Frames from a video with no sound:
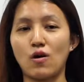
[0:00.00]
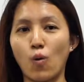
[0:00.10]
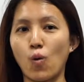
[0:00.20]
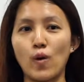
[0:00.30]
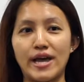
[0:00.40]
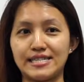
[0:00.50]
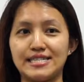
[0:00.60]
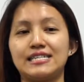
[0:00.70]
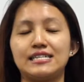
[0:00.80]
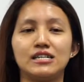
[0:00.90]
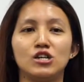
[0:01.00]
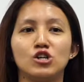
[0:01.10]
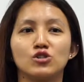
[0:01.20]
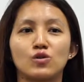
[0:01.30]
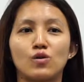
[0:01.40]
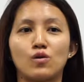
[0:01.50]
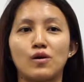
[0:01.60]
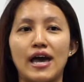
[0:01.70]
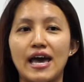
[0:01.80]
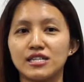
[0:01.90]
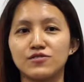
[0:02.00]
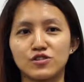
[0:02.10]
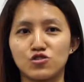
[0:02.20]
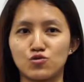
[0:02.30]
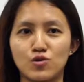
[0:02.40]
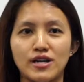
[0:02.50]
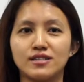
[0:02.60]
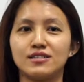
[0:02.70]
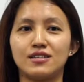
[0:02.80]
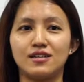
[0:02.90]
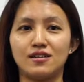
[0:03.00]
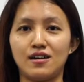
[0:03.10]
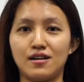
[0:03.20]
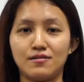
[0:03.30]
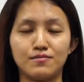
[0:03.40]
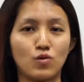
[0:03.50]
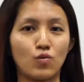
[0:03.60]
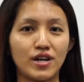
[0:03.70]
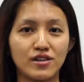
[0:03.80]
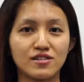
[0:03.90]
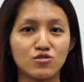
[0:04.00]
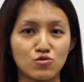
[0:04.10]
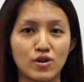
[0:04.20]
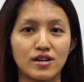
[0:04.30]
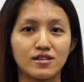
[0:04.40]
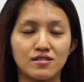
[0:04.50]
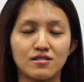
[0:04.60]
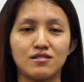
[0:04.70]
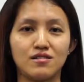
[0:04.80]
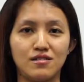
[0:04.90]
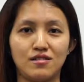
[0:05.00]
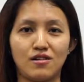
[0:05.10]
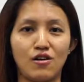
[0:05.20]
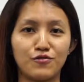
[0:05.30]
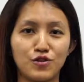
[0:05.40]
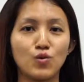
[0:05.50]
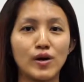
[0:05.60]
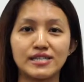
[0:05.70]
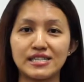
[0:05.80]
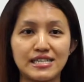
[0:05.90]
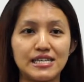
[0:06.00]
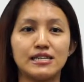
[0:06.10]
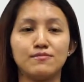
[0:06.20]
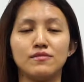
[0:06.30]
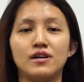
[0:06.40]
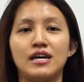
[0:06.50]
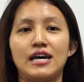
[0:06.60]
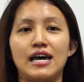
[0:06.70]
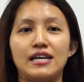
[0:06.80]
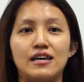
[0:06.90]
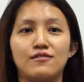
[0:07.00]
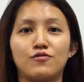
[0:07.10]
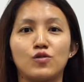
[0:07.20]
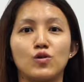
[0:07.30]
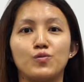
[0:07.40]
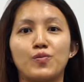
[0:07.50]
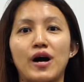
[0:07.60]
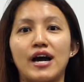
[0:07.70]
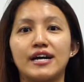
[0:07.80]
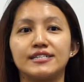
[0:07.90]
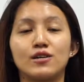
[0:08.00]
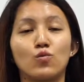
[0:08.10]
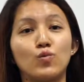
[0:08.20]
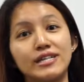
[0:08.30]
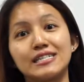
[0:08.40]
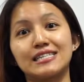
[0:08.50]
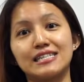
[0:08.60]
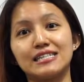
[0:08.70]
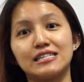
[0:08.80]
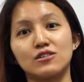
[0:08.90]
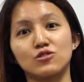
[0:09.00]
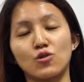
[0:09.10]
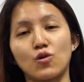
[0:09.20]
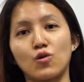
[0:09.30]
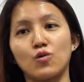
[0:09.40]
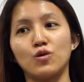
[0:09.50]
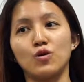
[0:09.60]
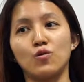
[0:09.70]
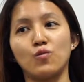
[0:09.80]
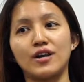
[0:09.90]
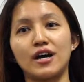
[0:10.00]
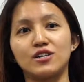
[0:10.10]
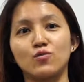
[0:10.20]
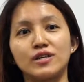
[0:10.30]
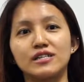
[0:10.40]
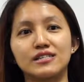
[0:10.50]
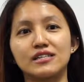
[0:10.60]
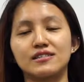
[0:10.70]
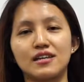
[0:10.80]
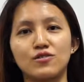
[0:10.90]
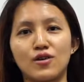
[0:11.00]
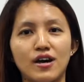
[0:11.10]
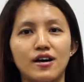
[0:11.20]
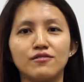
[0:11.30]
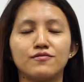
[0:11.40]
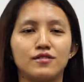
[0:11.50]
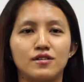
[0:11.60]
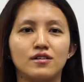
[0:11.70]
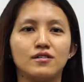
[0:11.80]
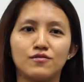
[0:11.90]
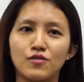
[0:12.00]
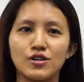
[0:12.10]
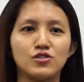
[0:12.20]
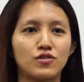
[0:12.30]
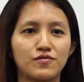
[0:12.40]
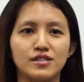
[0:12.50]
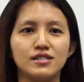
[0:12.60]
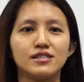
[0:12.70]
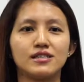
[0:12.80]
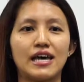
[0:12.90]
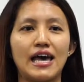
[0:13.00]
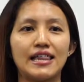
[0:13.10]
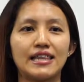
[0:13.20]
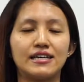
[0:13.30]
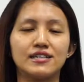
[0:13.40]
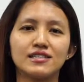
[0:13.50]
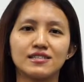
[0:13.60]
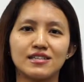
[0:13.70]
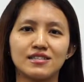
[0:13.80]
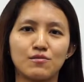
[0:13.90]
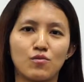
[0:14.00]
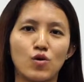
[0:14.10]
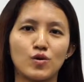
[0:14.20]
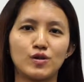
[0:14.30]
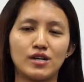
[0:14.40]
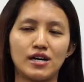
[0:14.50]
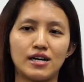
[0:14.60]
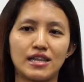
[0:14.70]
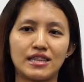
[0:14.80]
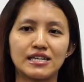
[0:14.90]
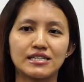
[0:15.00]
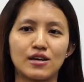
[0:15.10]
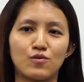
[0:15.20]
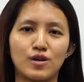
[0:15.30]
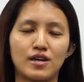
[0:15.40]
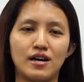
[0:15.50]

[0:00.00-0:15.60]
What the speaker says: O, and T. So S for strength, what are the strengths of you as a team? And then followed by the weaknesses. So what are the weaknesses that you have for each of us? And then these are more things that we,